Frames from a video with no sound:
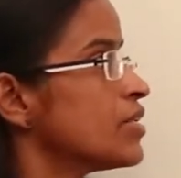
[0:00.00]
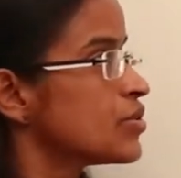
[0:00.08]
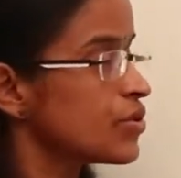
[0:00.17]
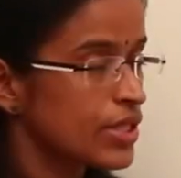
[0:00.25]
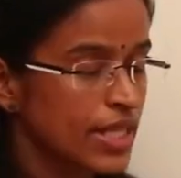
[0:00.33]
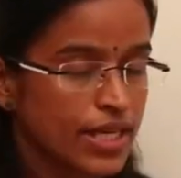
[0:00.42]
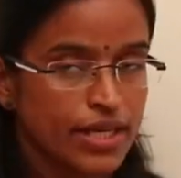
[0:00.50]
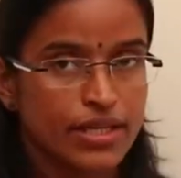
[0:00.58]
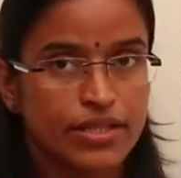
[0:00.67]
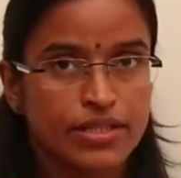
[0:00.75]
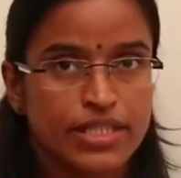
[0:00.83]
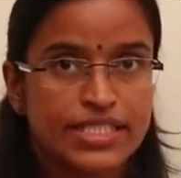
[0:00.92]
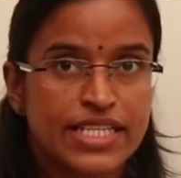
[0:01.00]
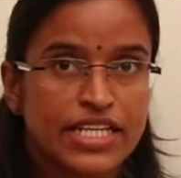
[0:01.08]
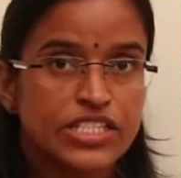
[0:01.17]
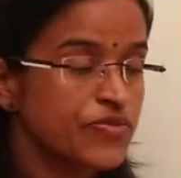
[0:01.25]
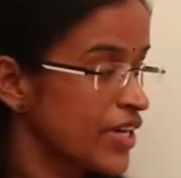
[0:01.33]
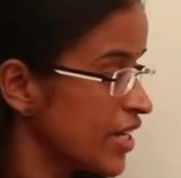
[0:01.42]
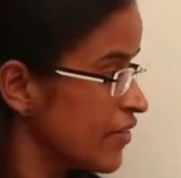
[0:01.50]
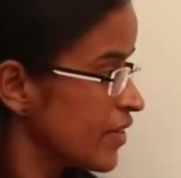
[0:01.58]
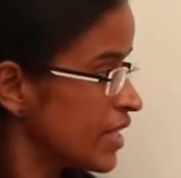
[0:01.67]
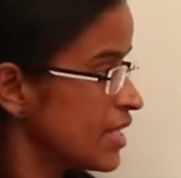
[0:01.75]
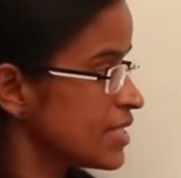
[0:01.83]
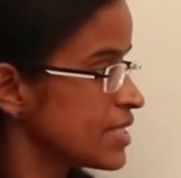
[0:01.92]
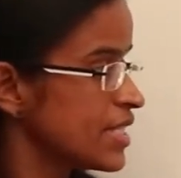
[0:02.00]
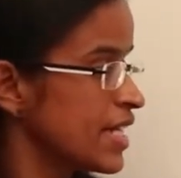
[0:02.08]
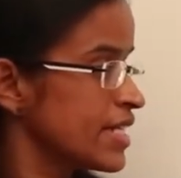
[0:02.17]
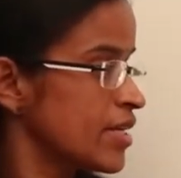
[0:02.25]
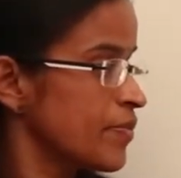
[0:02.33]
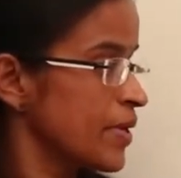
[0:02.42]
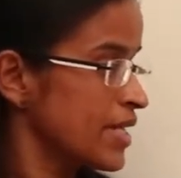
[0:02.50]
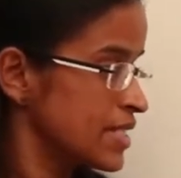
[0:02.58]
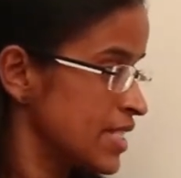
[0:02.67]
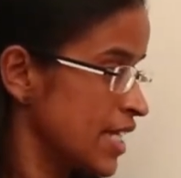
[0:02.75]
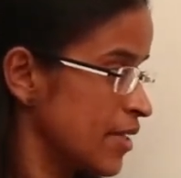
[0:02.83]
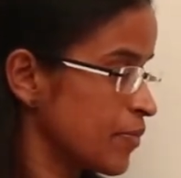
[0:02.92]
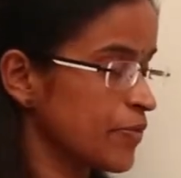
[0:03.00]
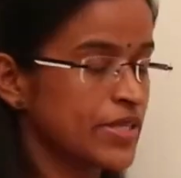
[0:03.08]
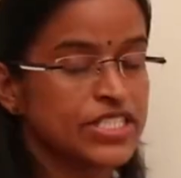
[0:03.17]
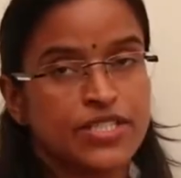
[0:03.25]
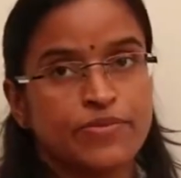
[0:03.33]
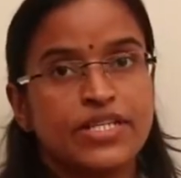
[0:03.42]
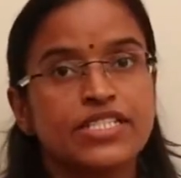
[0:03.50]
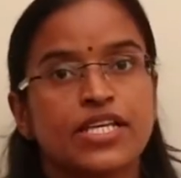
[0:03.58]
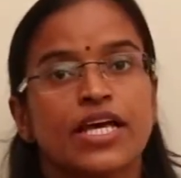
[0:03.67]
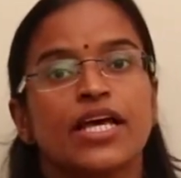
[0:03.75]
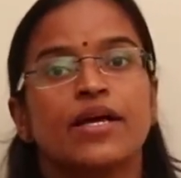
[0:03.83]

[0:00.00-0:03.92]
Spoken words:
So dissatisfied with this GDP and GNP measurements,